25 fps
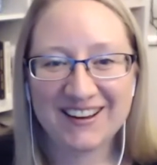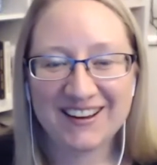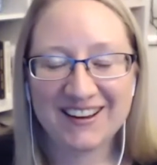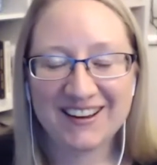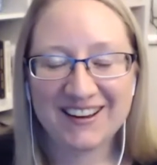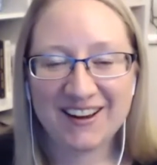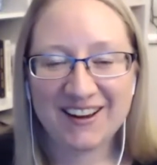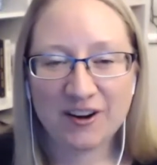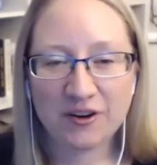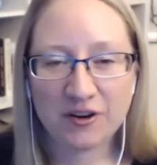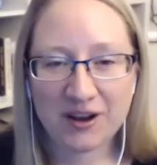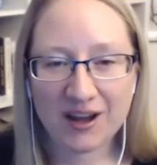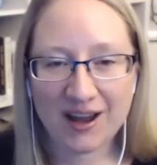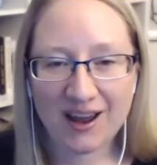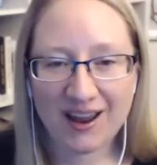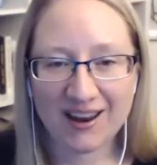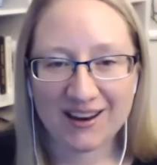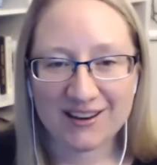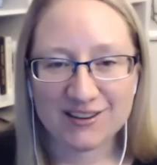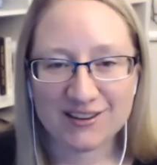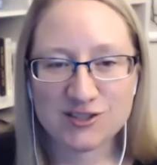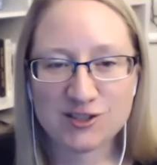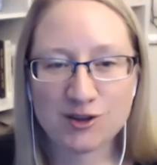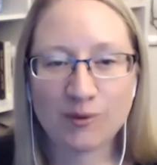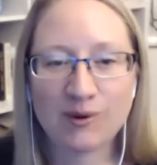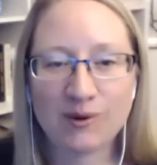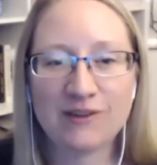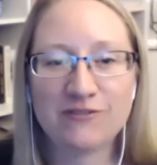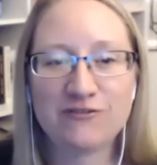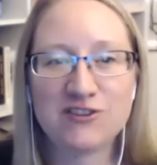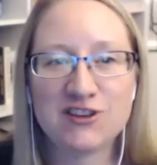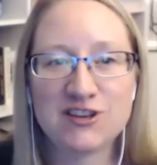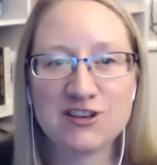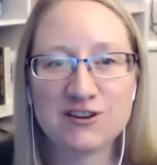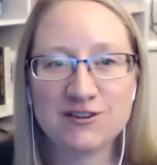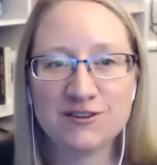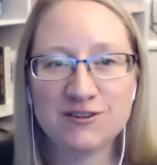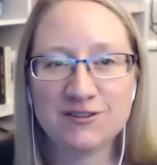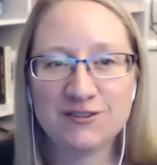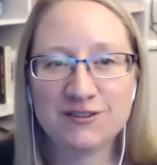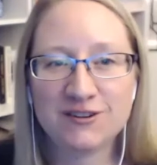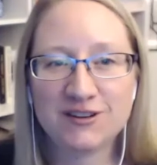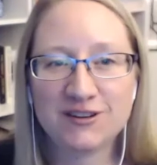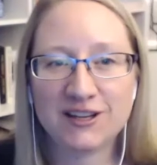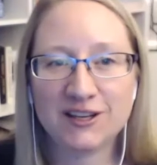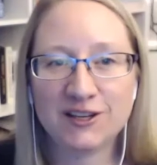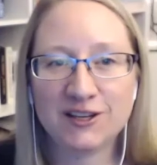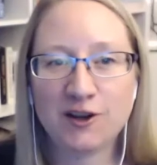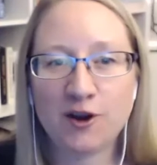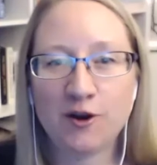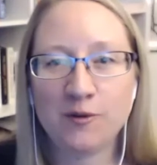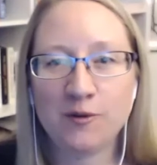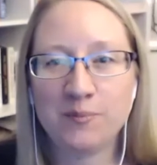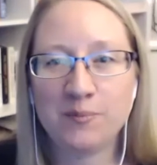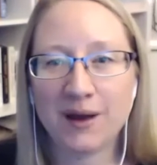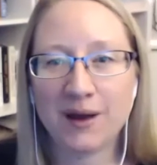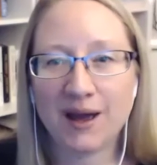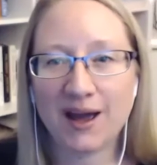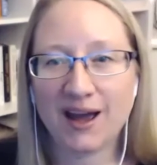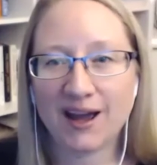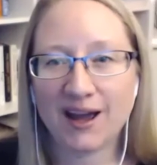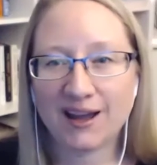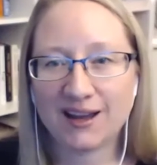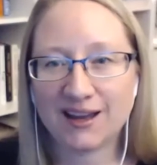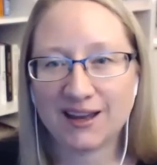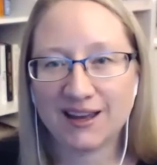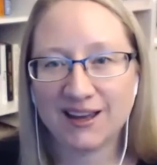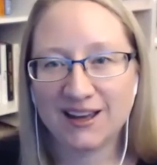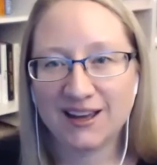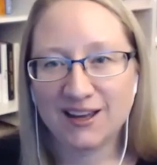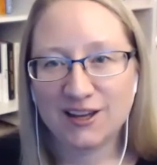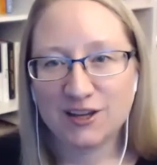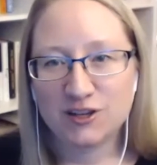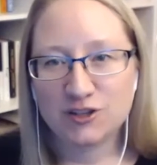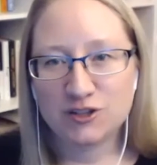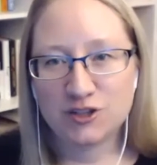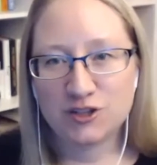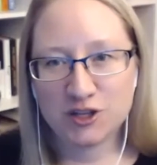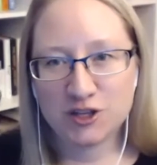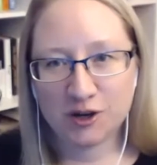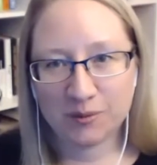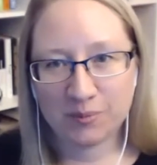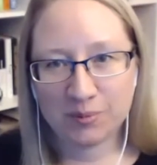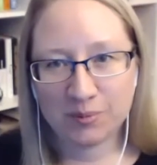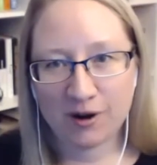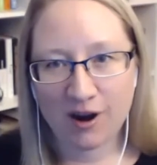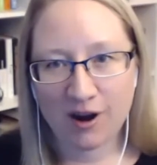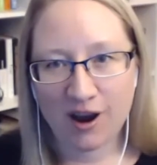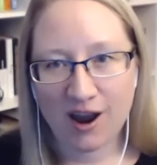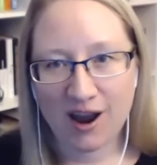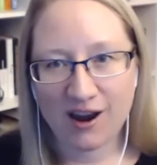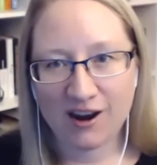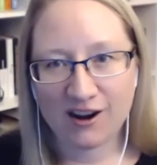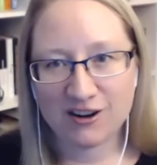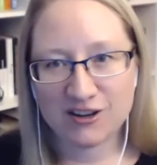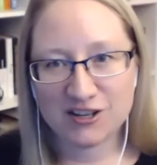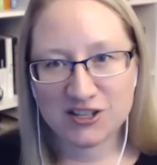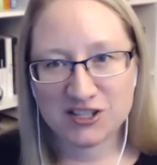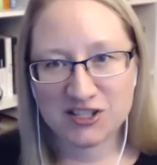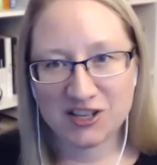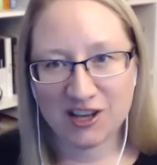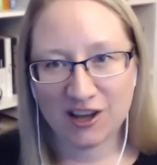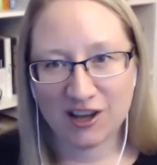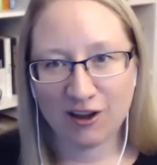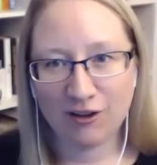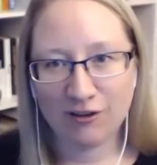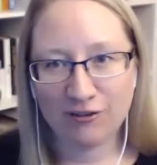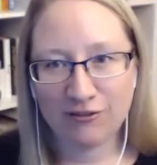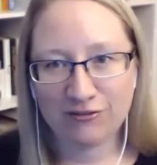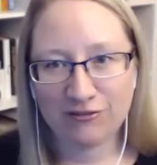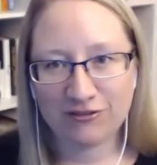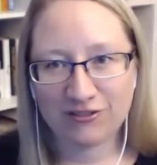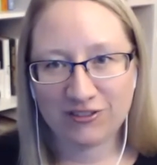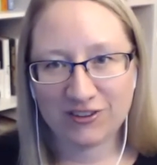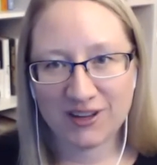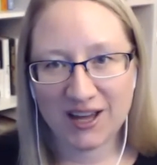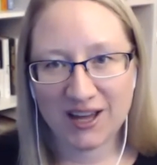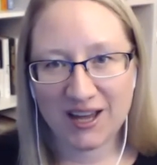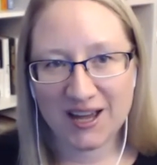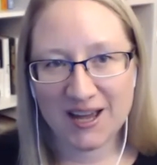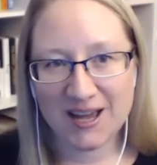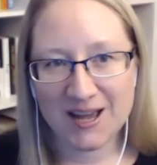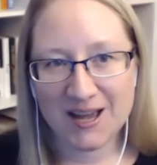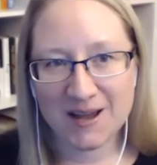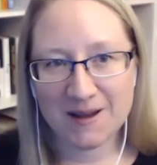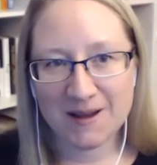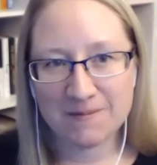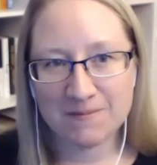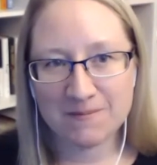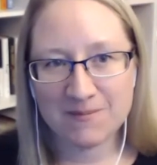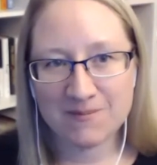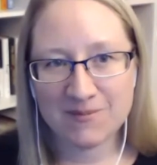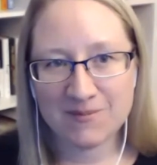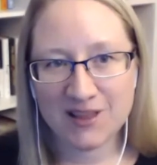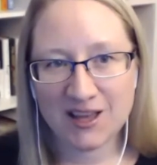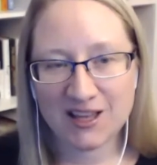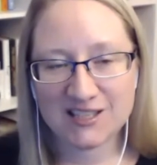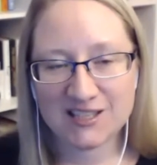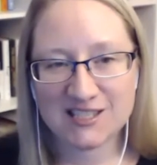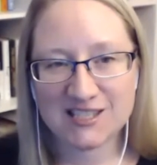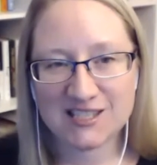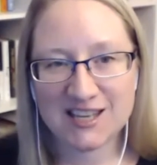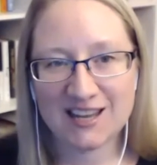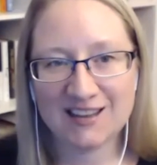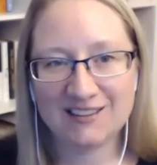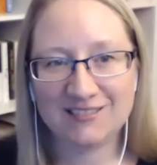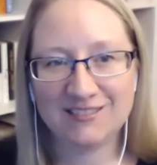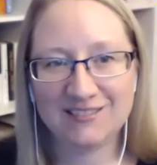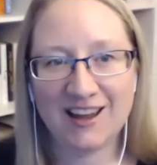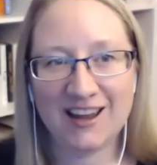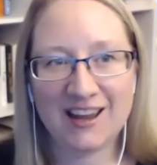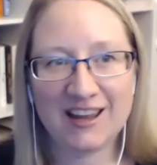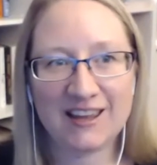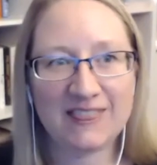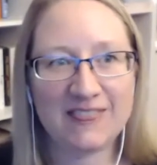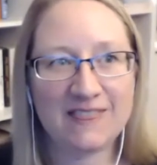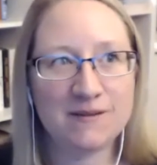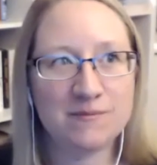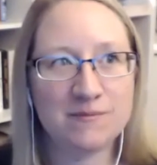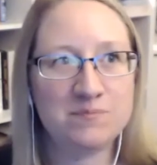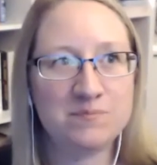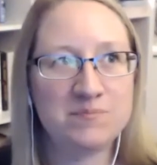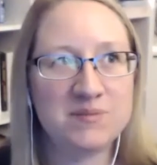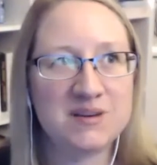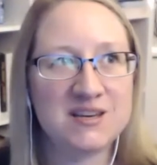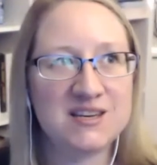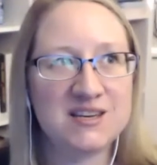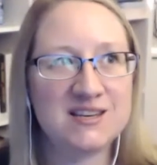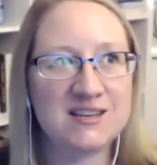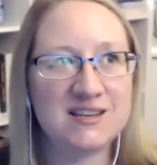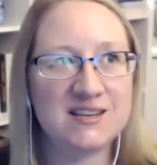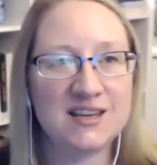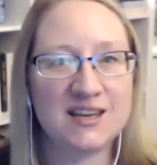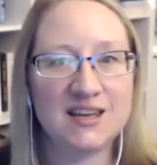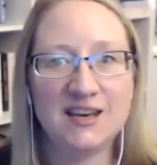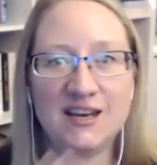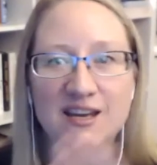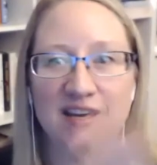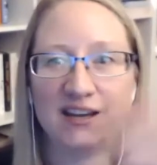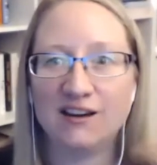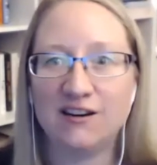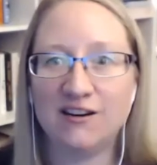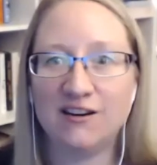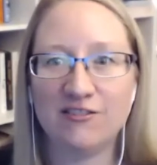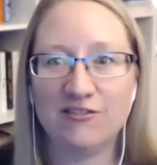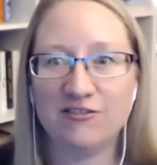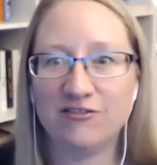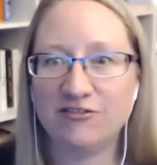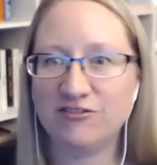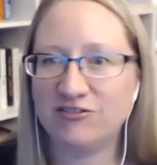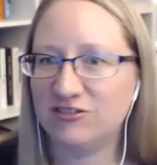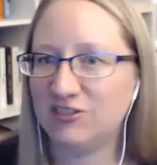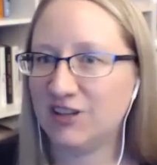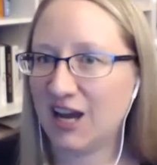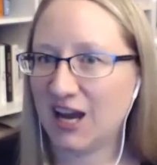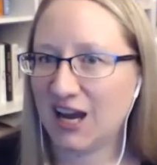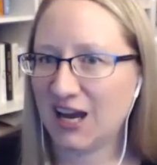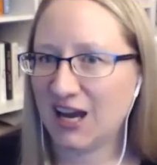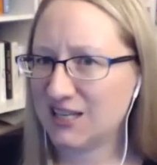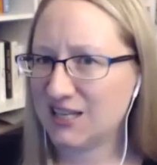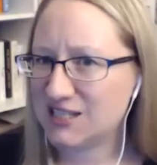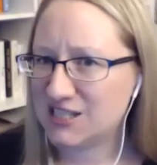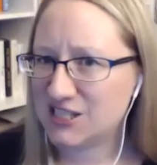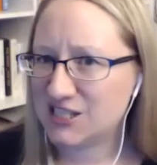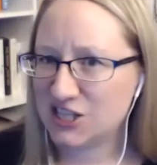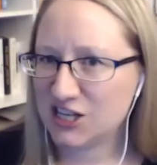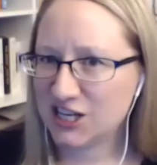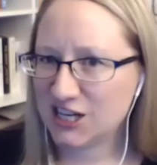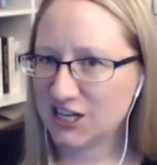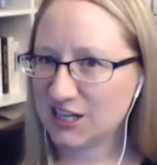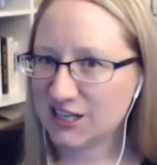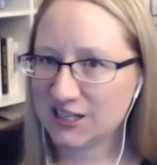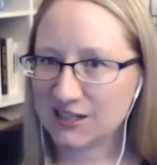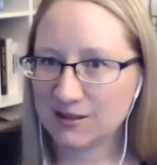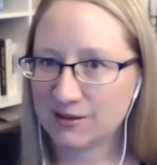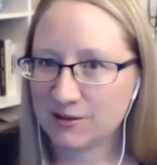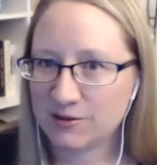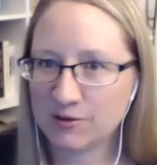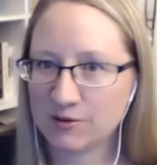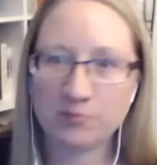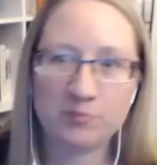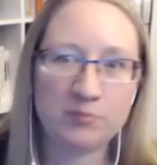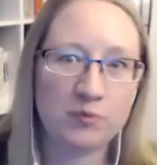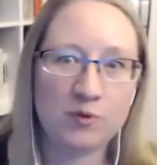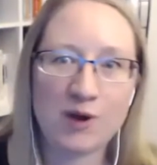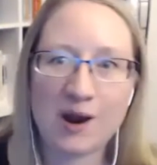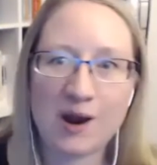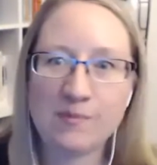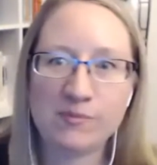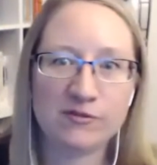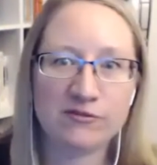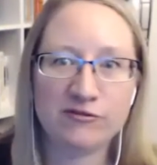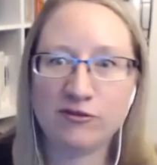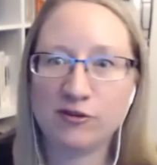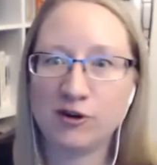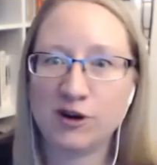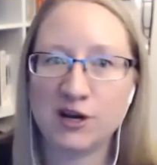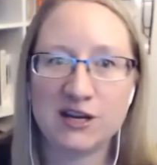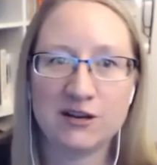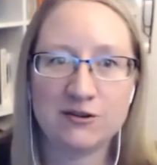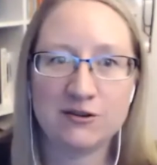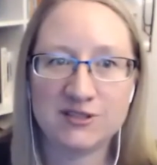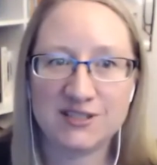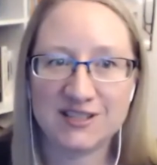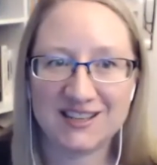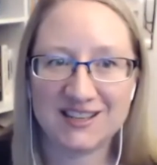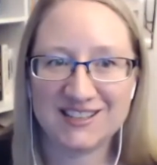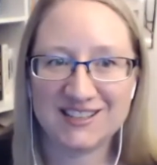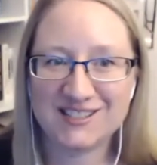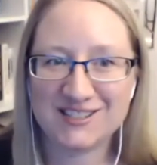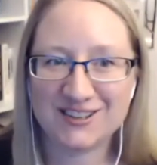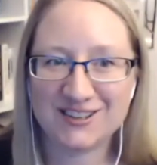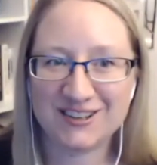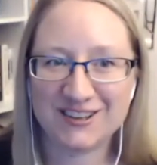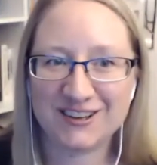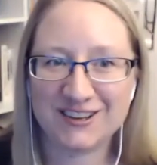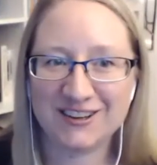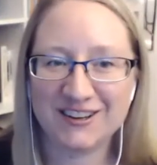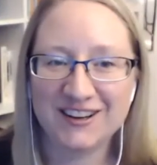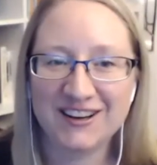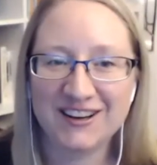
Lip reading: Okay, so if you could go back to your prior self, let's say like the beginning of last year, right before you did your